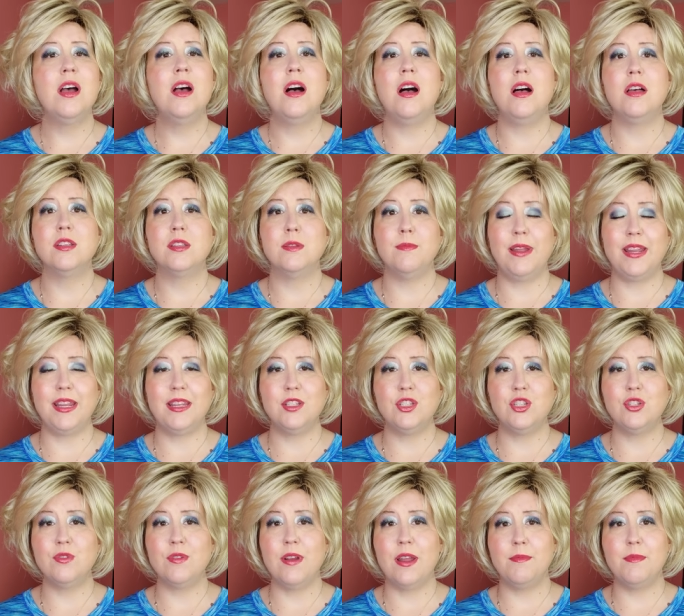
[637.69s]
also my
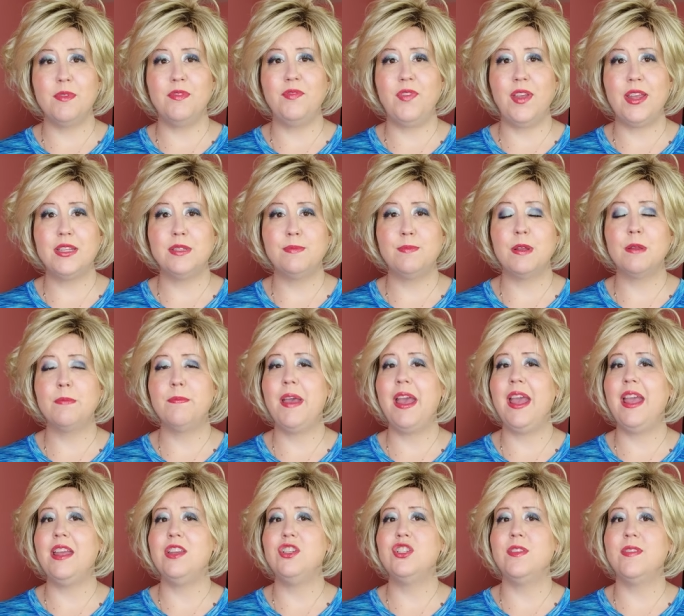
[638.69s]
Instagram and Facebook
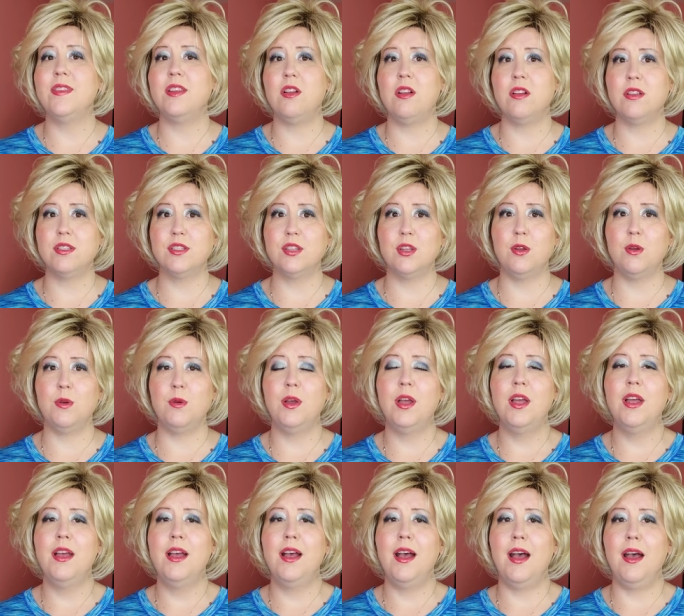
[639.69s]
page, and then also
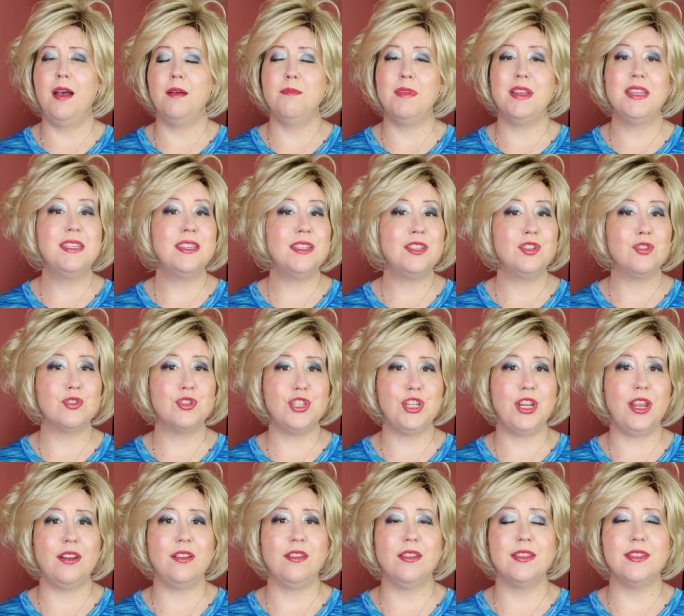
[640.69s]
uh, my sister's
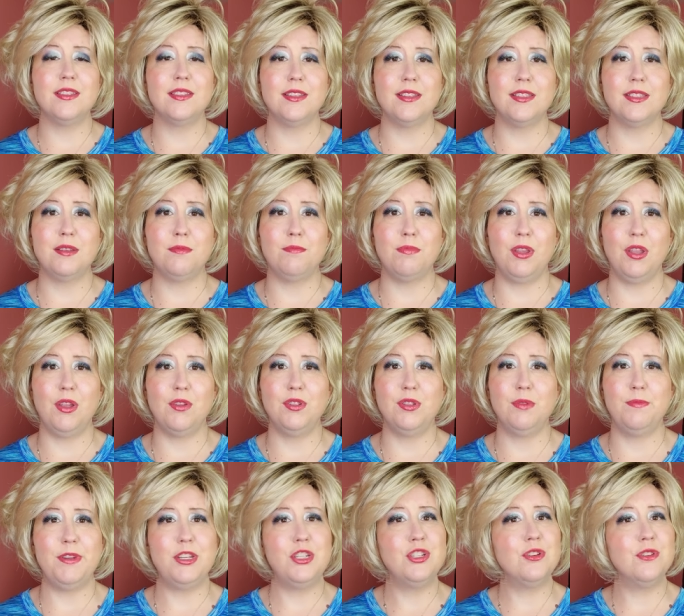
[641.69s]
channel is listed below.
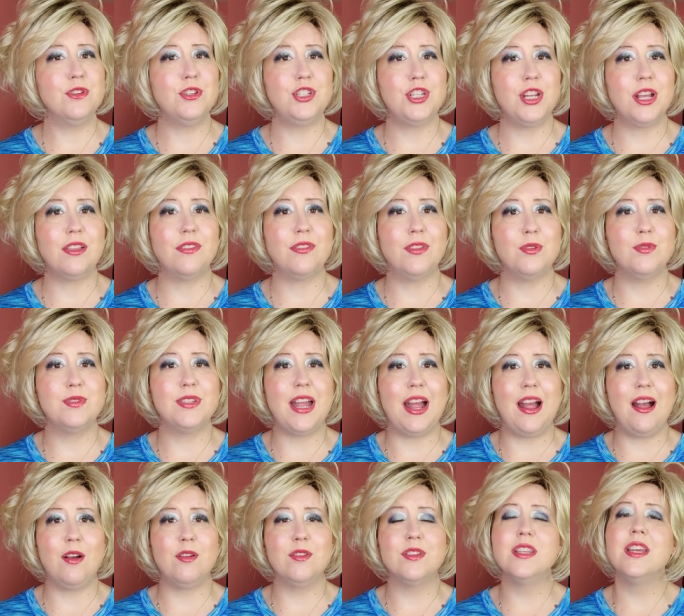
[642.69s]
So be sure and check those
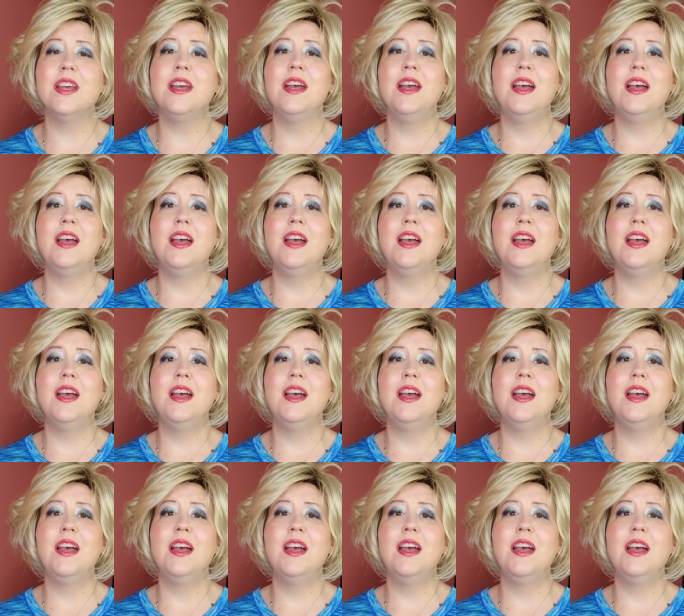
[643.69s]
out.